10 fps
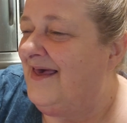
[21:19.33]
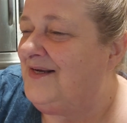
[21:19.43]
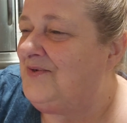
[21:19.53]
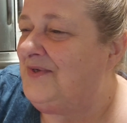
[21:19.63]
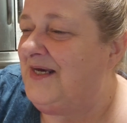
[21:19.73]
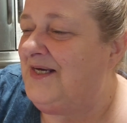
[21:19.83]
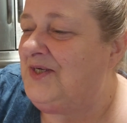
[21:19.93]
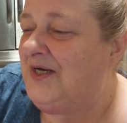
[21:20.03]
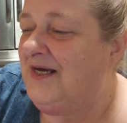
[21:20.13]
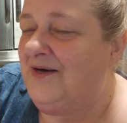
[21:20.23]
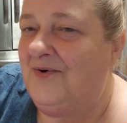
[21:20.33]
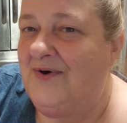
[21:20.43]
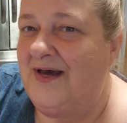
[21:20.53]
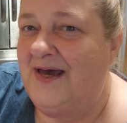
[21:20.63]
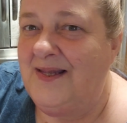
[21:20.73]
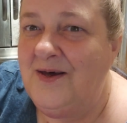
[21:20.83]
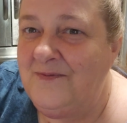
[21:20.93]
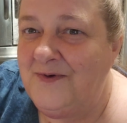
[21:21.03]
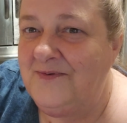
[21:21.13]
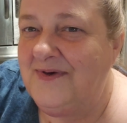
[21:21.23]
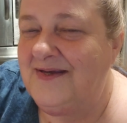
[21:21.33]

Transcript: I told AJ, I go, I love you.